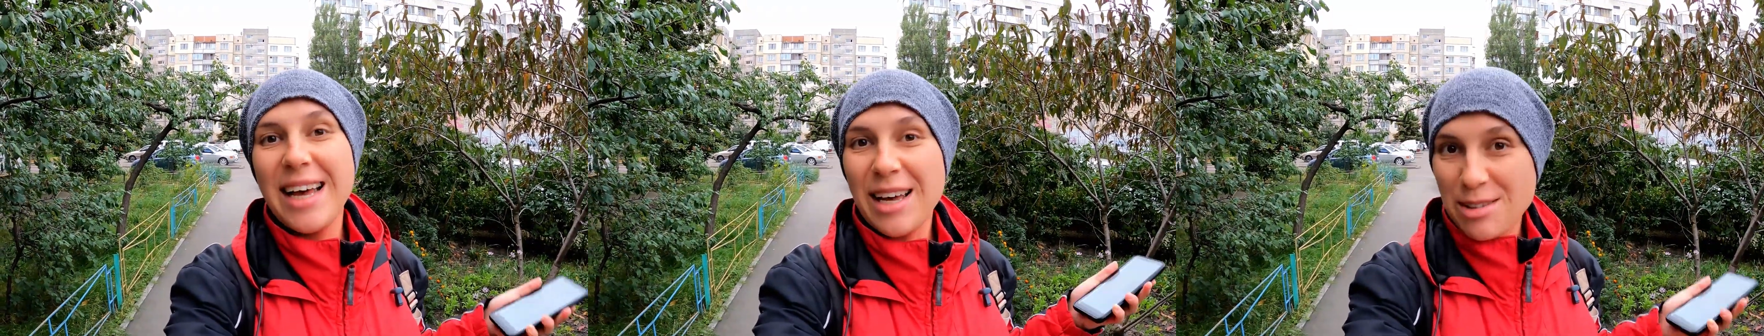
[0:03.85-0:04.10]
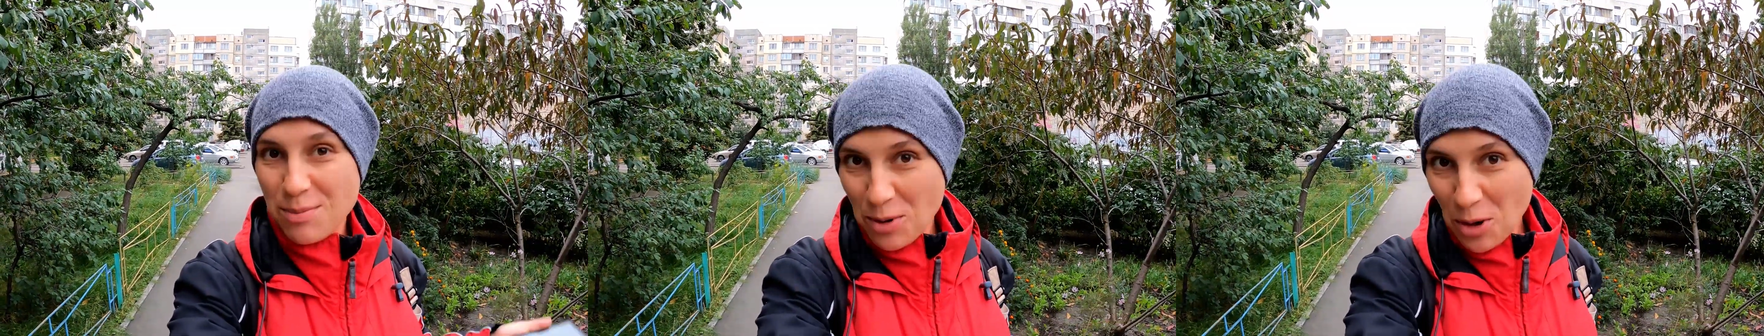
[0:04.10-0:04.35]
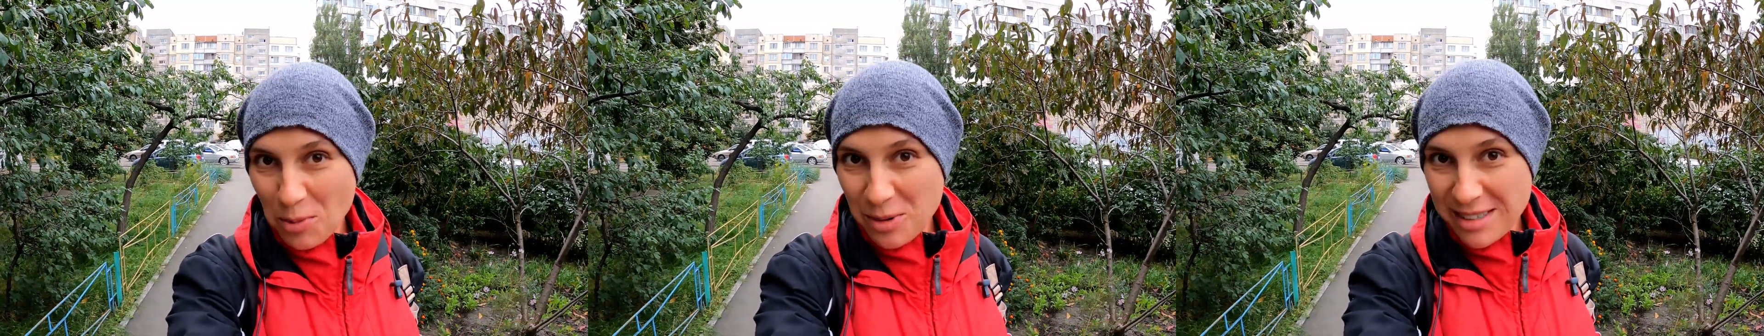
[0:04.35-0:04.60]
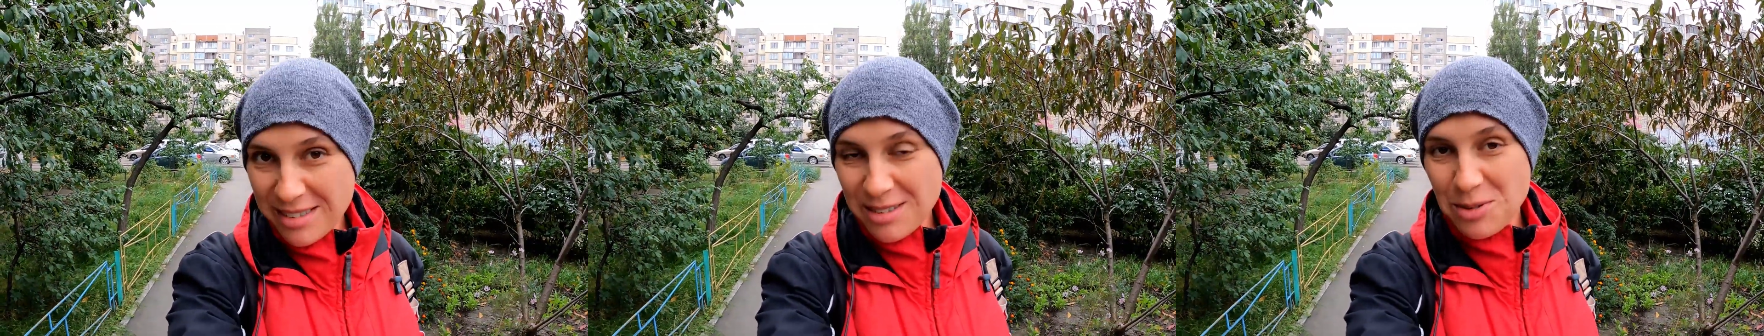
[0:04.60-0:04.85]
as
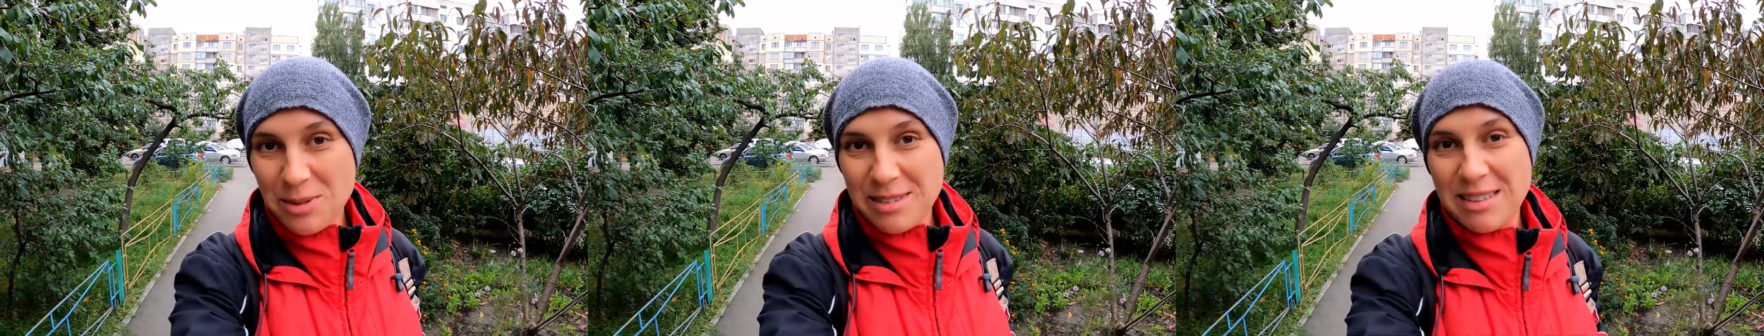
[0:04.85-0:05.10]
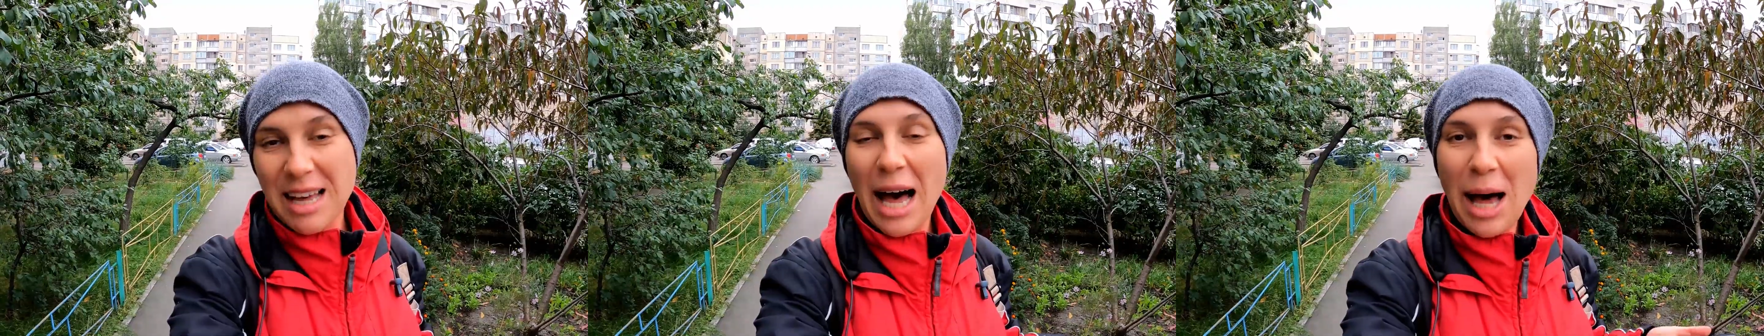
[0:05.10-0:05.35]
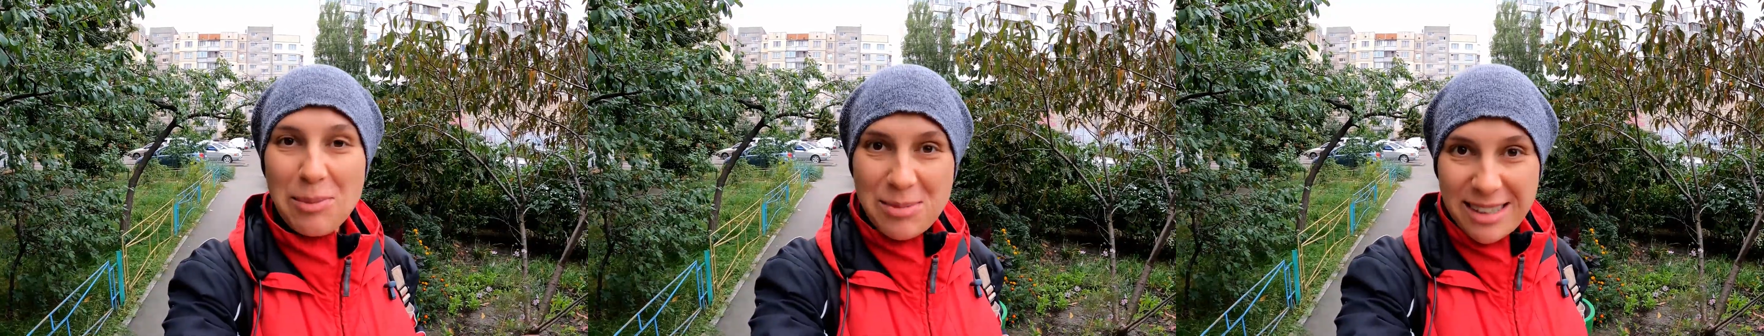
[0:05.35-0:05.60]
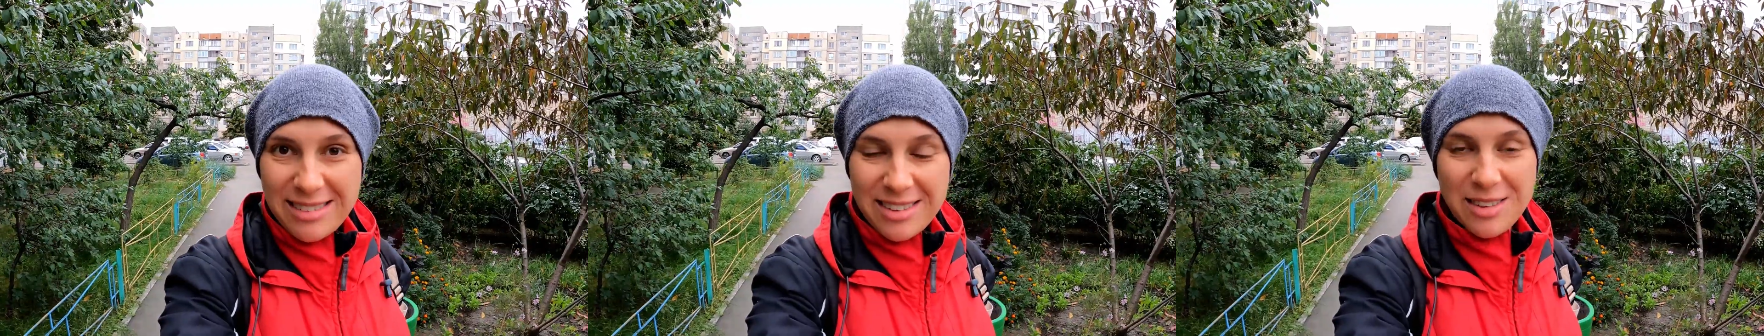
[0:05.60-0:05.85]
promised, with the
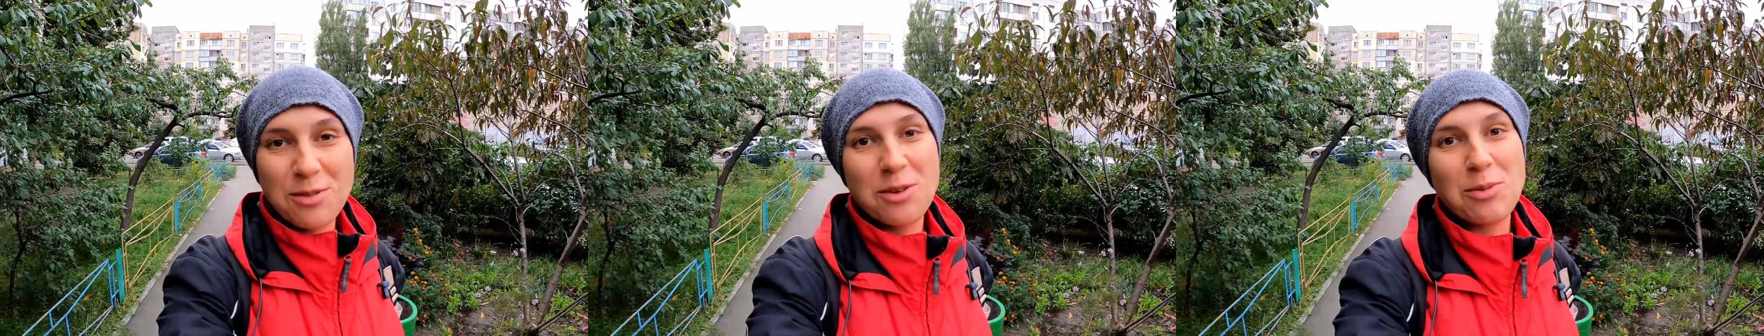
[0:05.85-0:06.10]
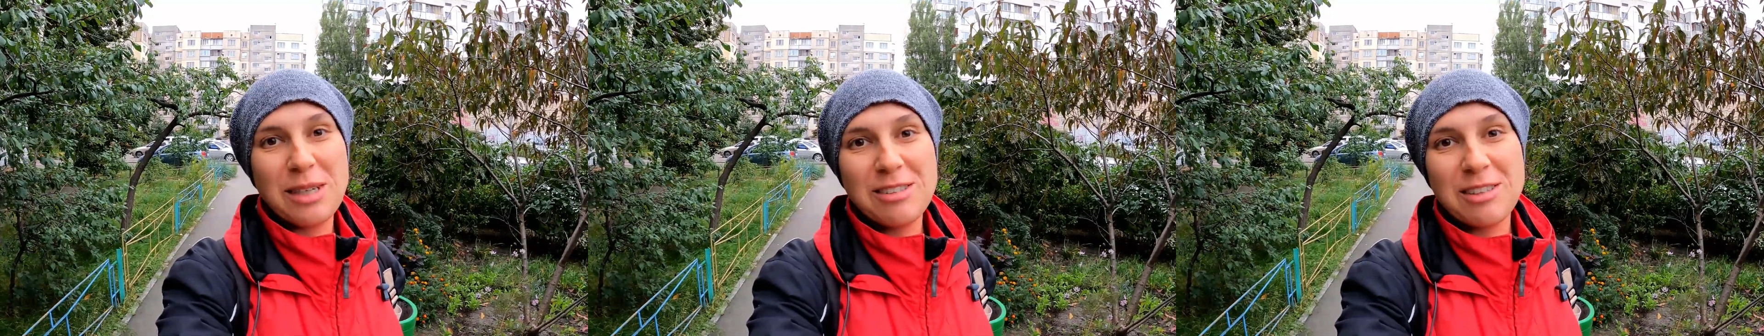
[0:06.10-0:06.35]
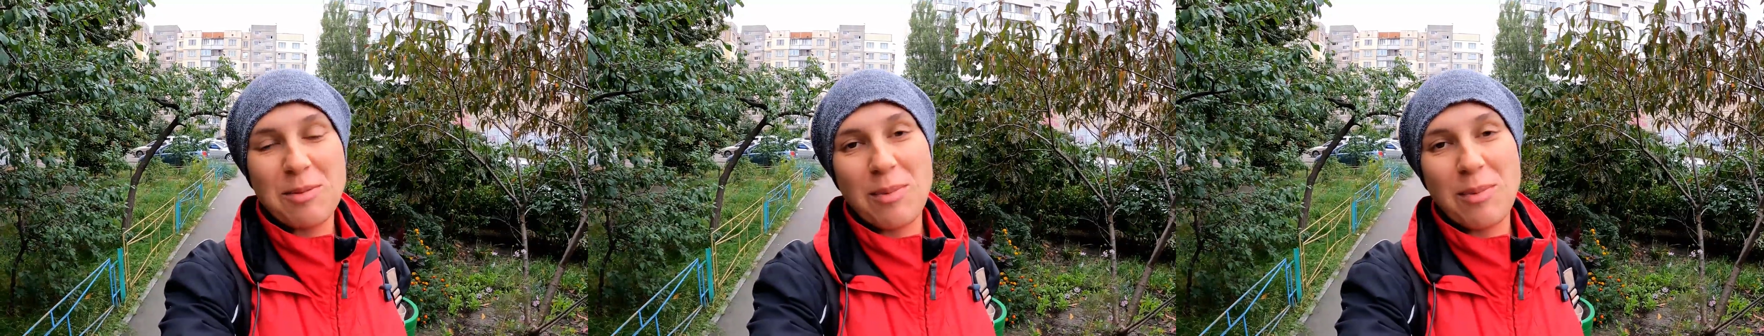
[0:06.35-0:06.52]
updated information